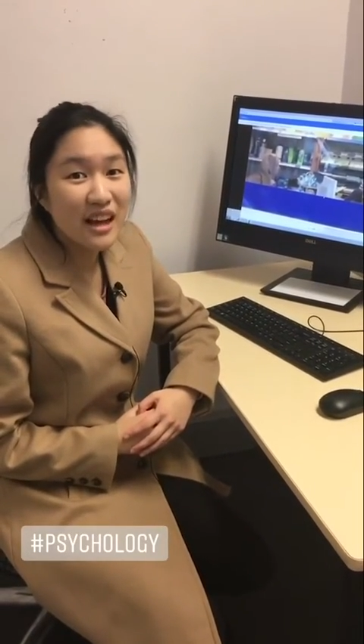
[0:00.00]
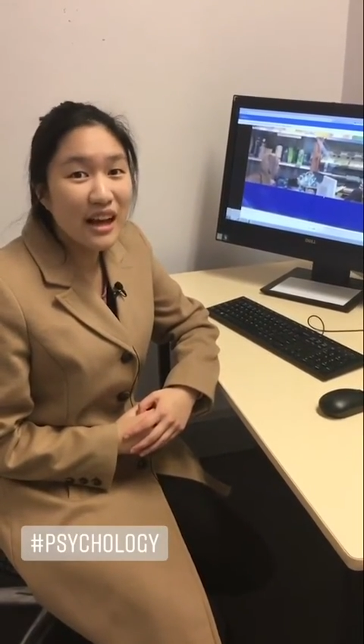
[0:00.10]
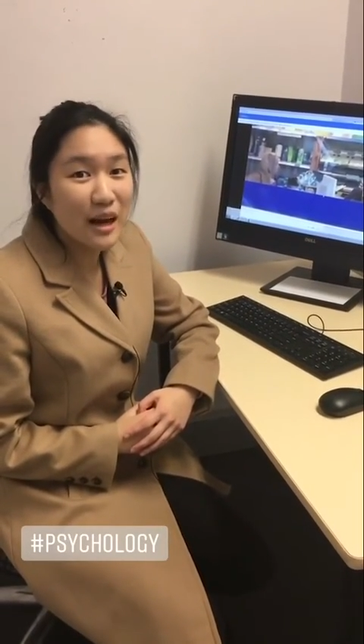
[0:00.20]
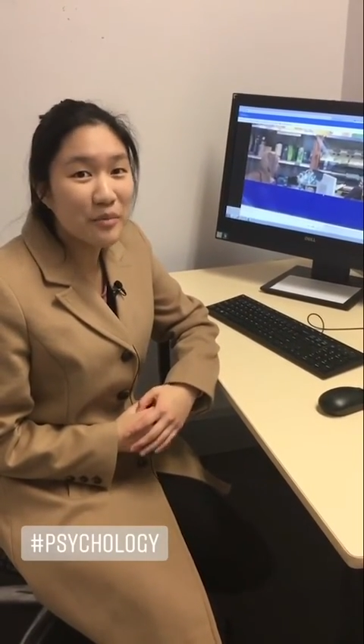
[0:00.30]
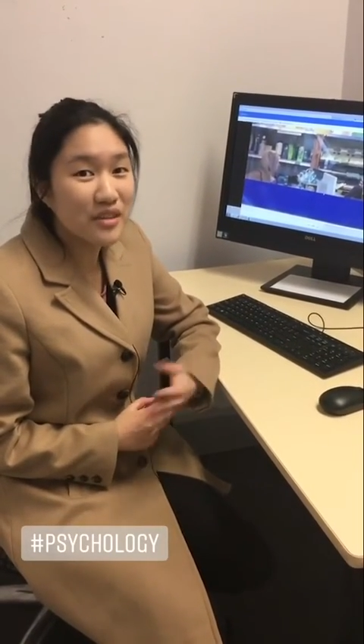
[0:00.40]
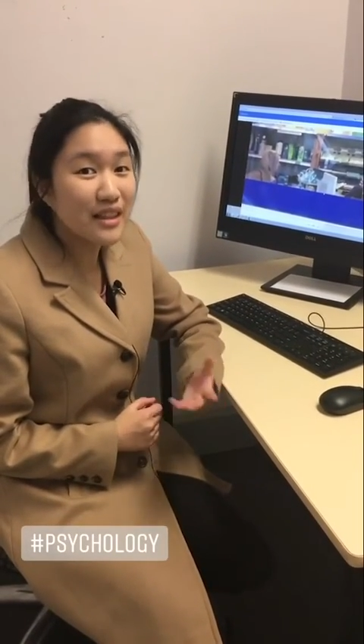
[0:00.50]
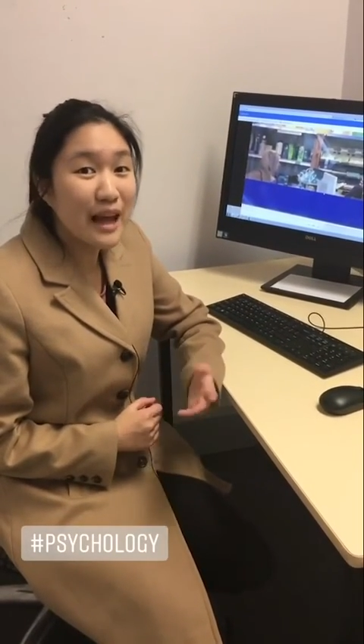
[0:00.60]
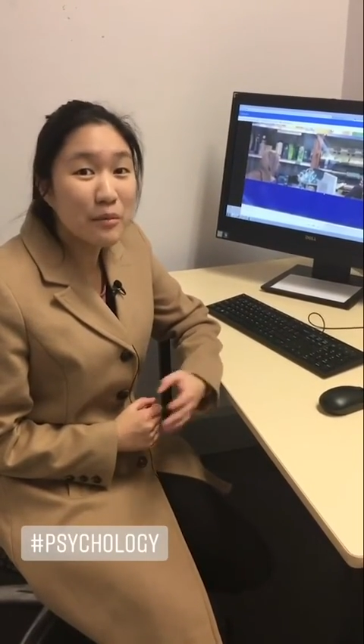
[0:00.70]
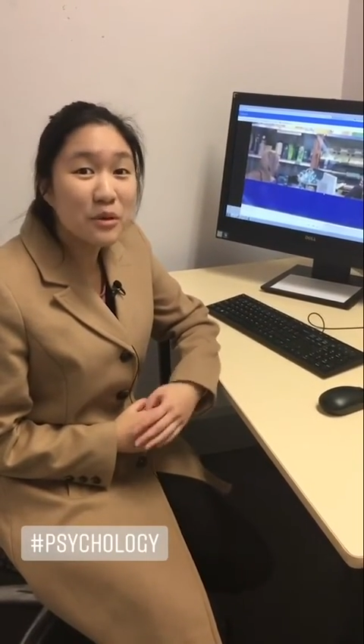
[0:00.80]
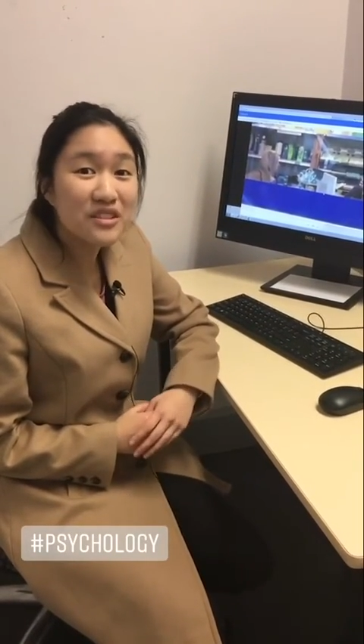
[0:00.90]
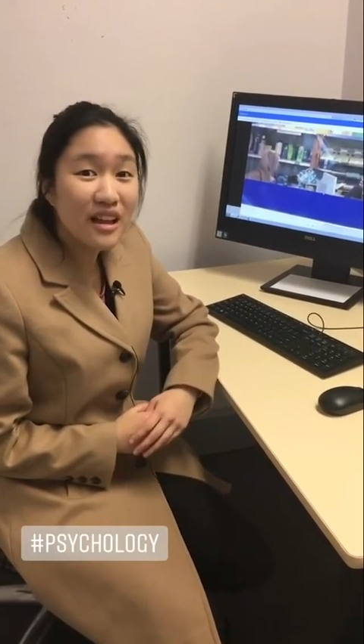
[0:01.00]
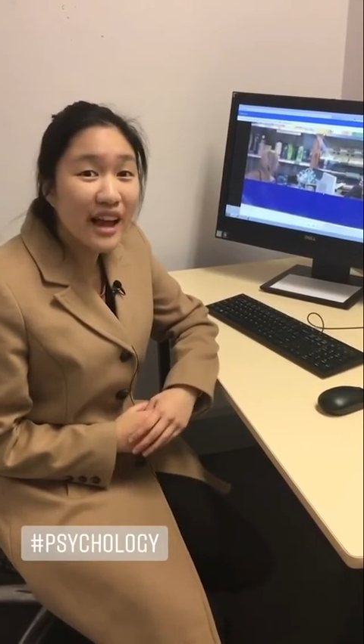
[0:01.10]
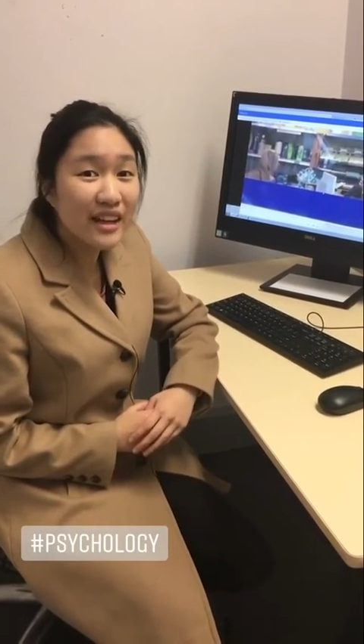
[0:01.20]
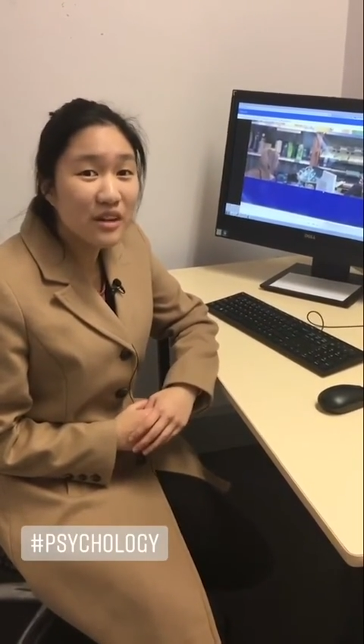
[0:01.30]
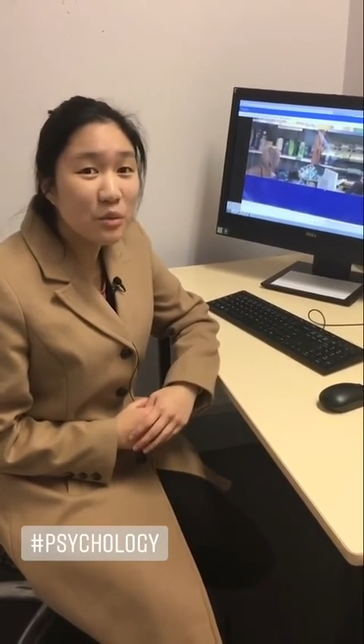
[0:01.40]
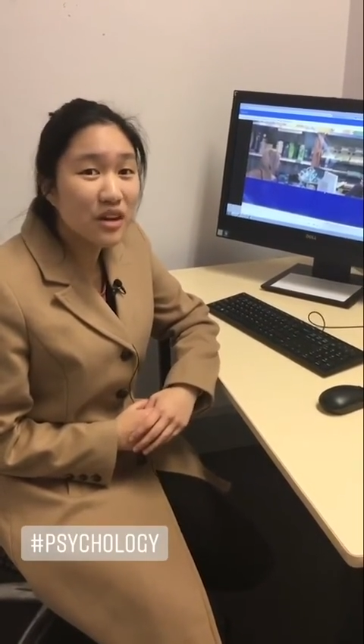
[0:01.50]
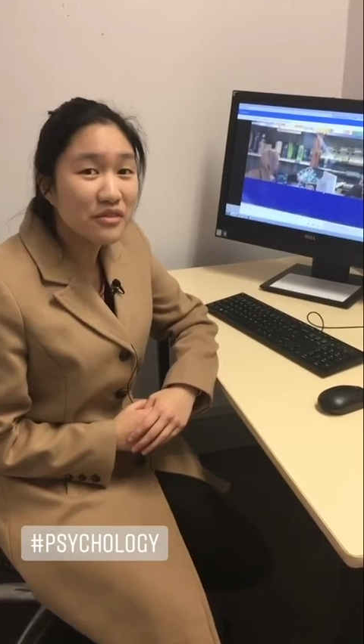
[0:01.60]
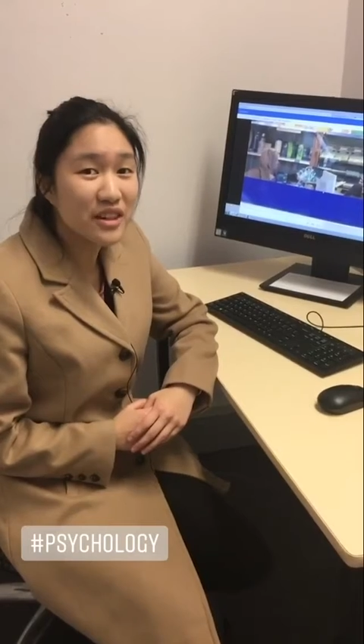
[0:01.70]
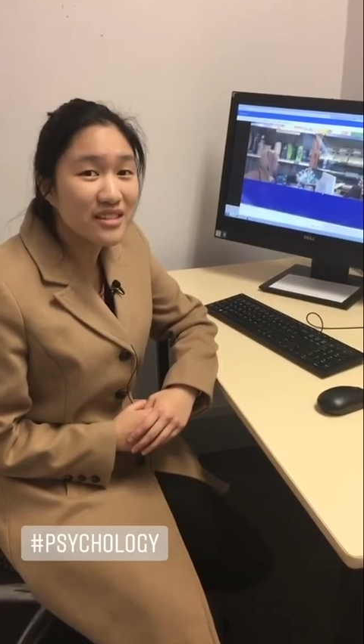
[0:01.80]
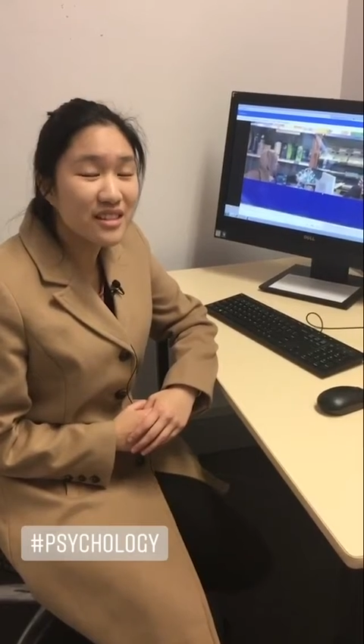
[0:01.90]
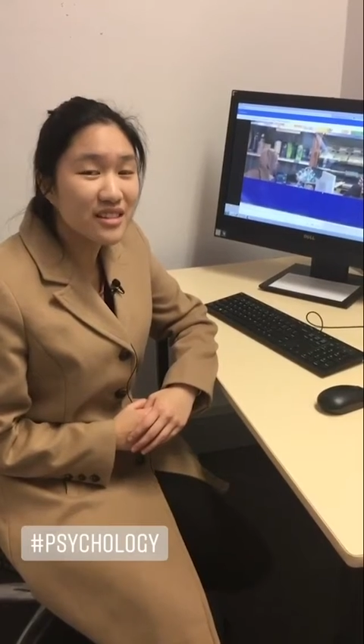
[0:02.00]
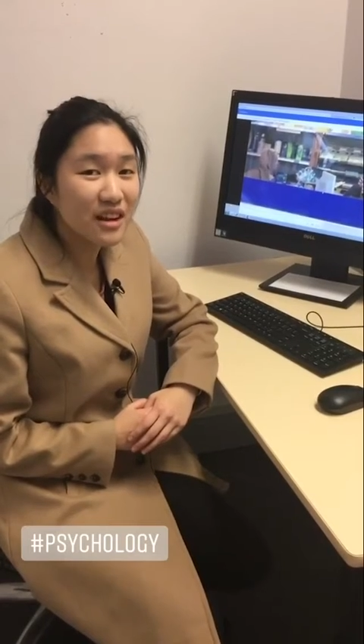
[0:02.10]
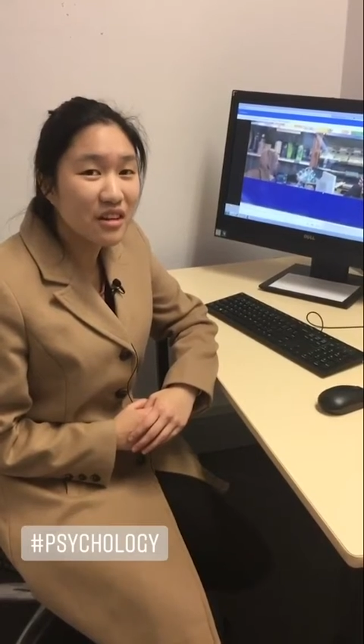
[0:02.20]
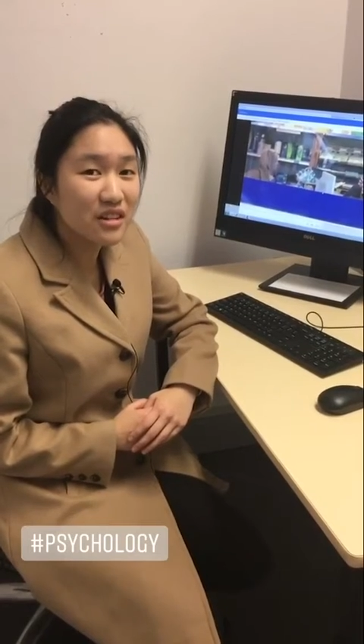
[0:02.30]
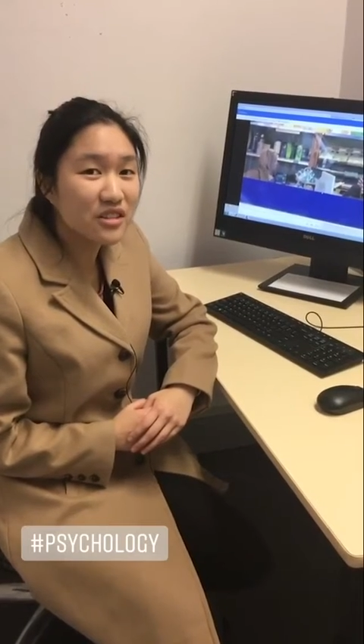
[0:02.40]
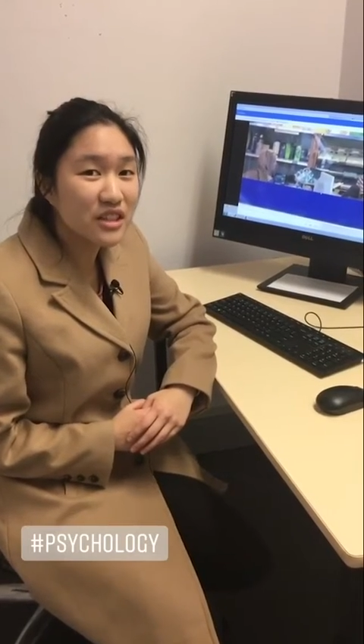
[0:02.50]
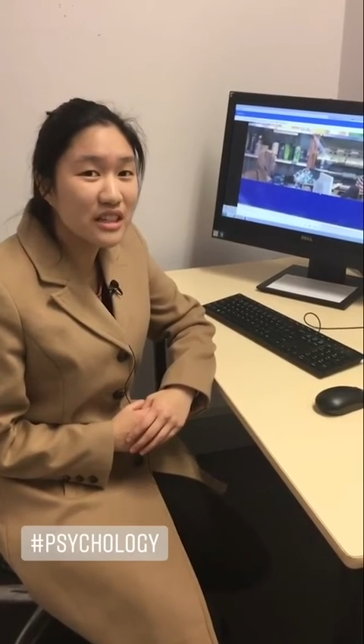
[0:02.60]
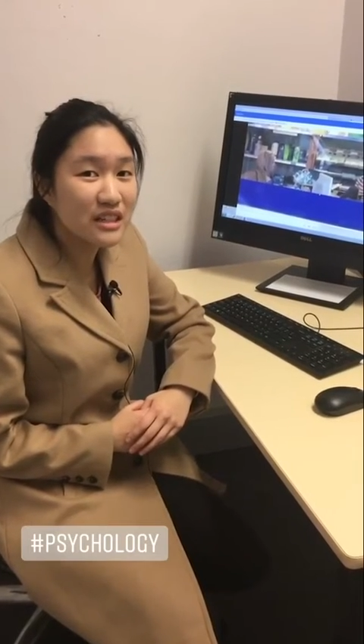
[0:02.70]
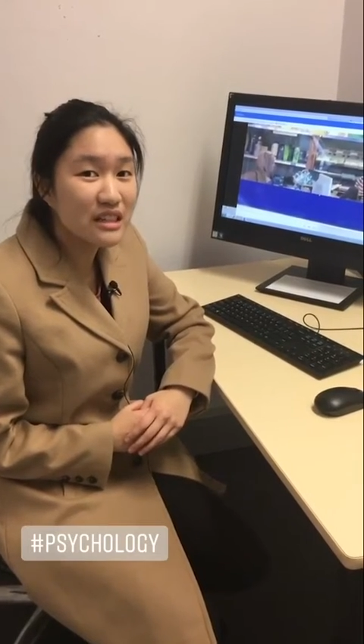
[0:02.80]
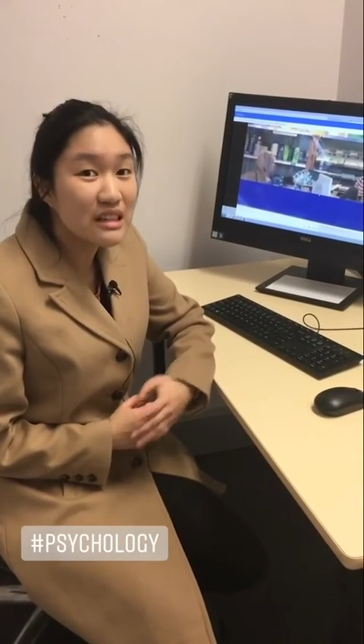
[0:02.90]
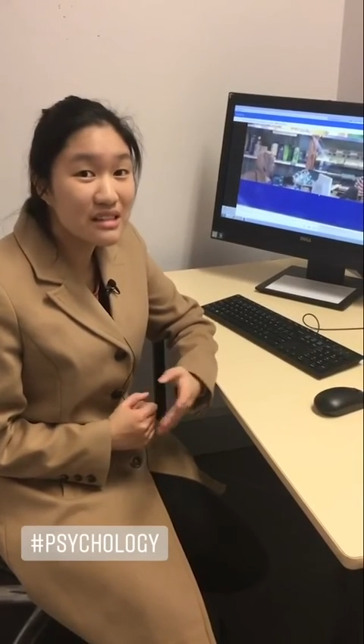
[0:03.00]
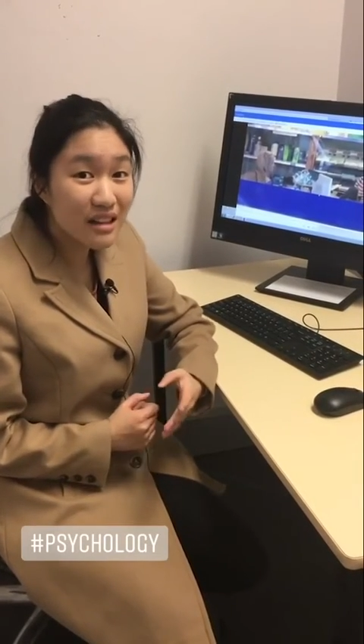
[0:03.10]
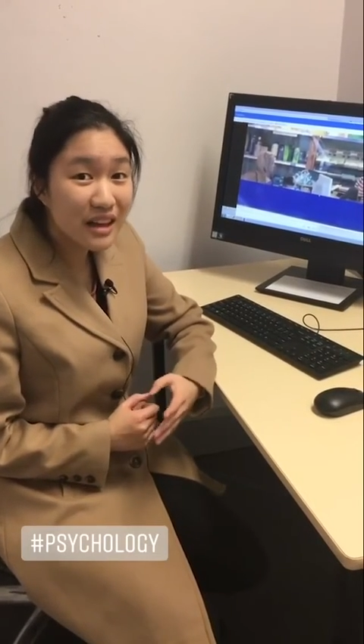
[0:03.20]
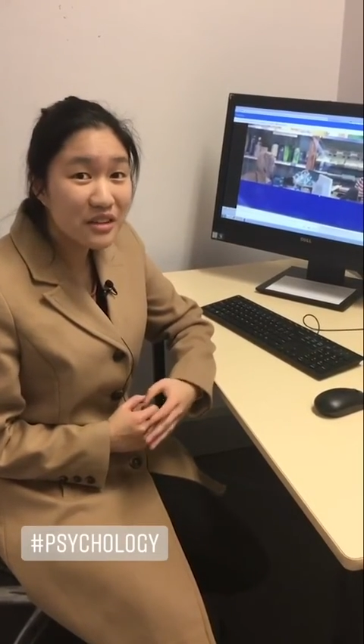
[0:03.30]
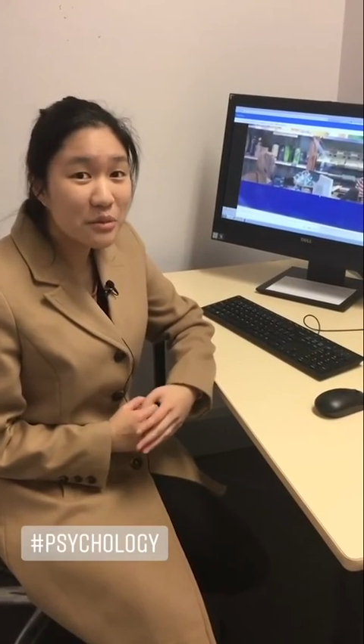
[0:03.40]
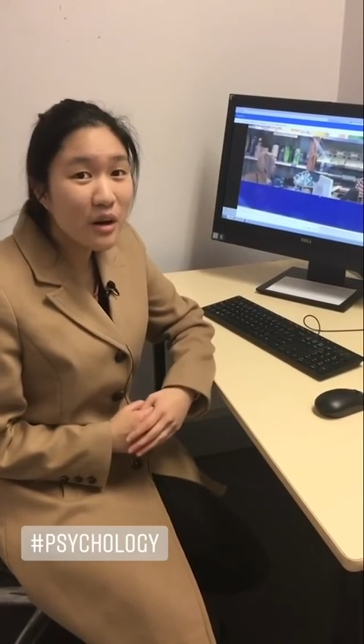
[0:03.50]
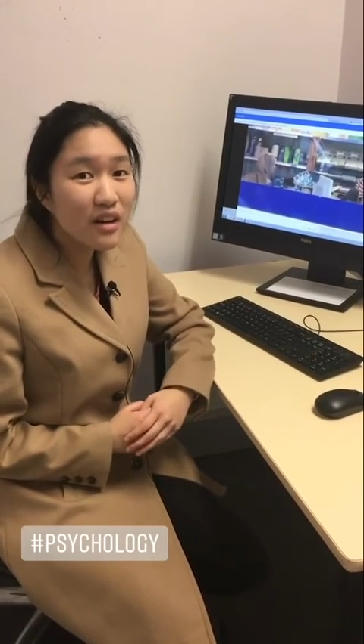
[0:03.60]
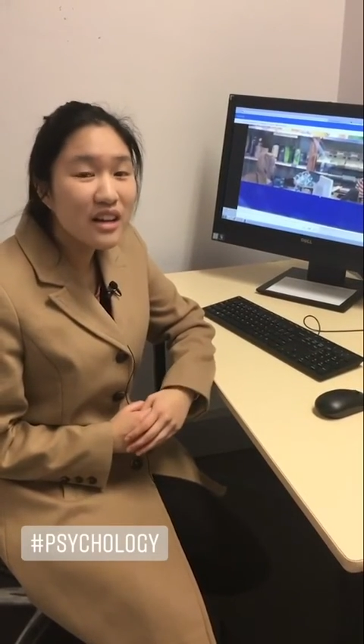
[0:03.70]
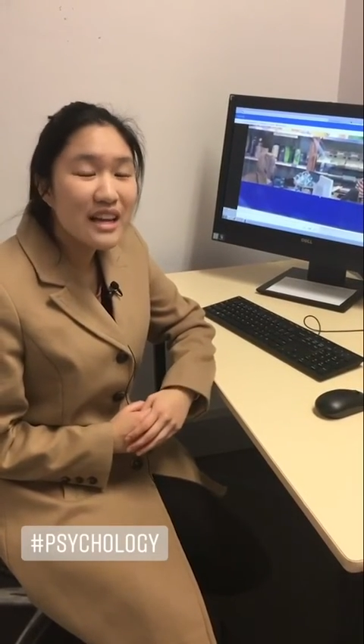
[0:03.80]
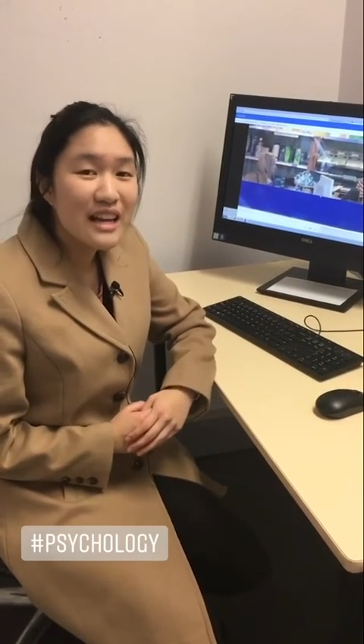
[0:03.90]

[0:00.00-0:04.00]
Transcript: um, the lab looks like and what forensic psychology is like as well.